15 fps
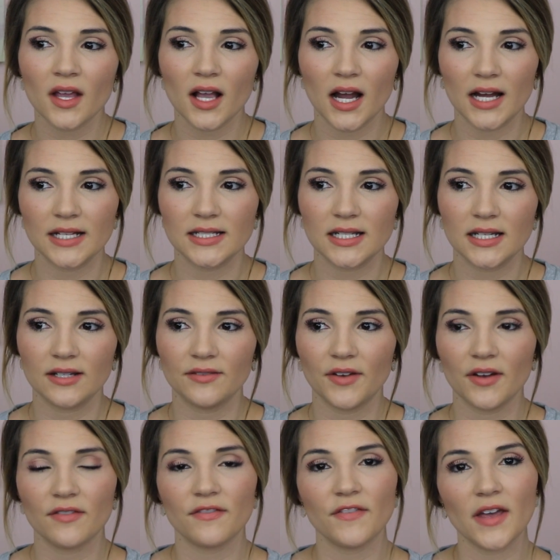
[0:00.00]
kind
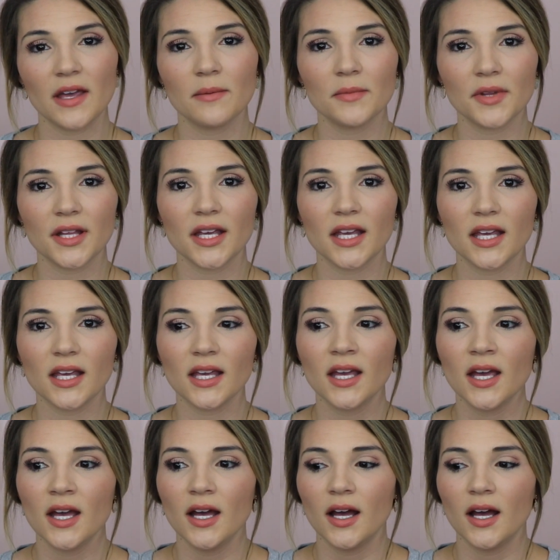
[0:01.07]
of family,